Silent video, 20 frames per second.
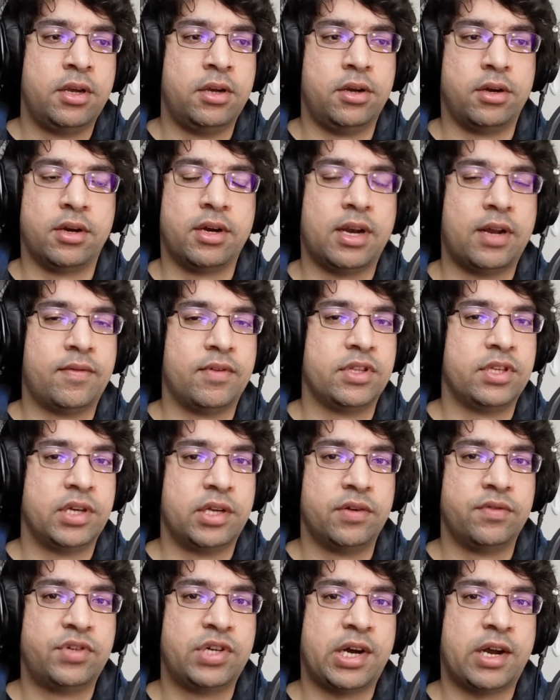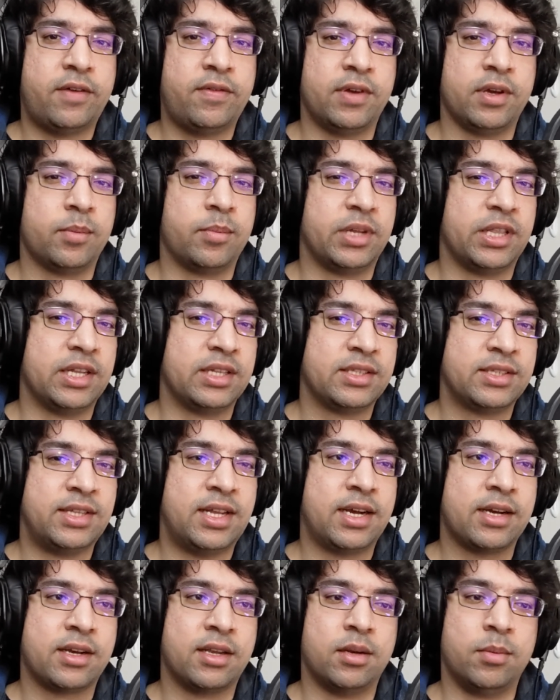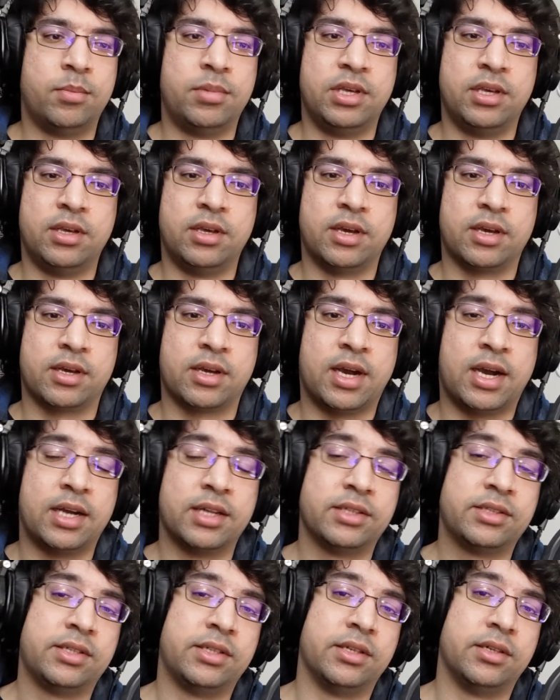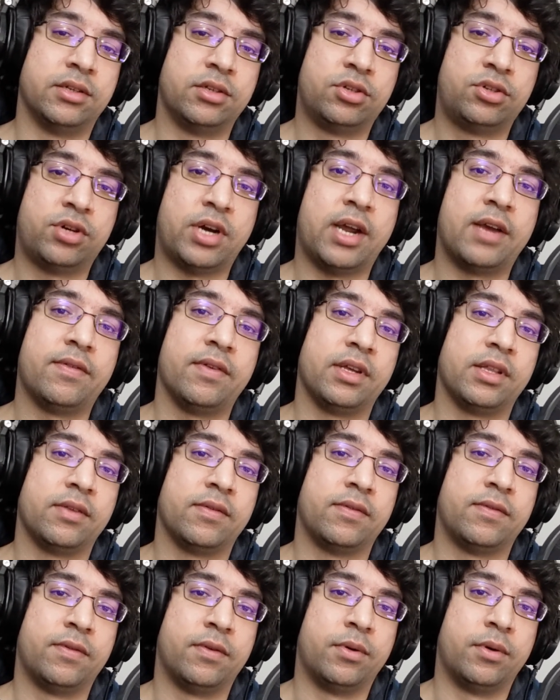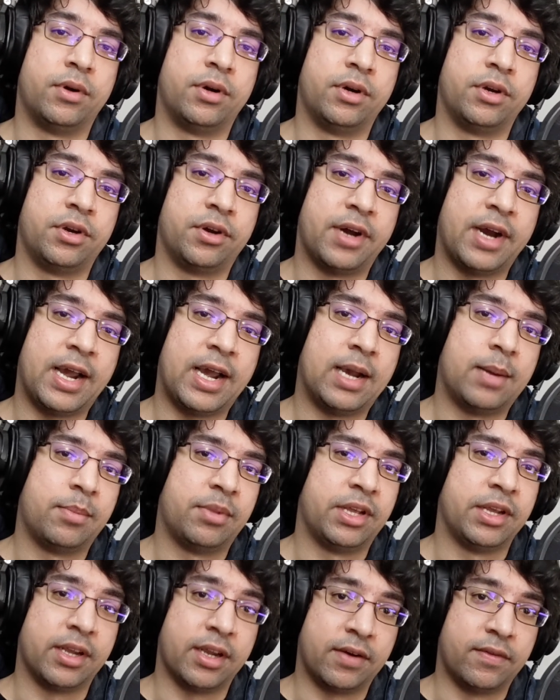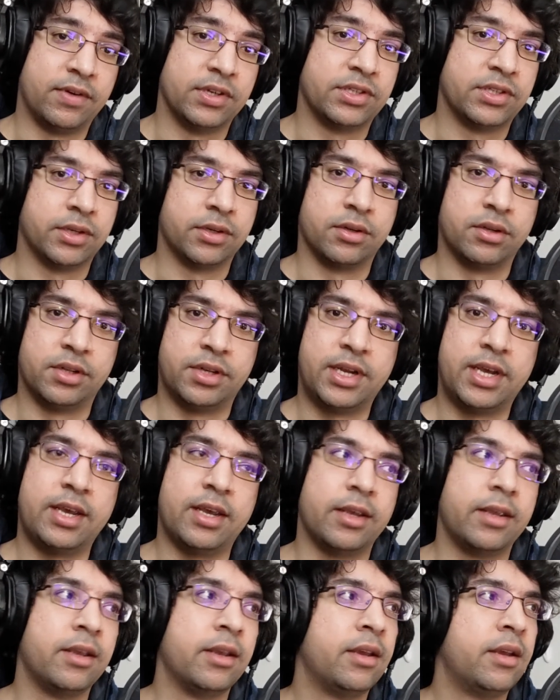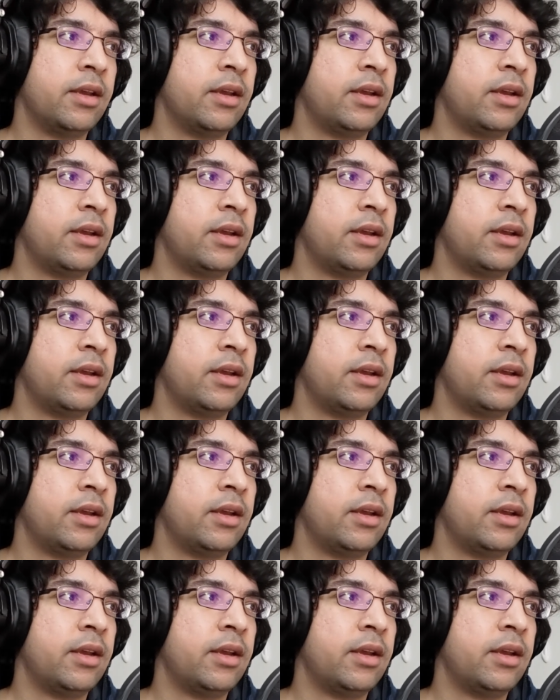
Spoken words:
you're going to have a ton of traffic, but that's not going to be a constant traffic for your app like every single day.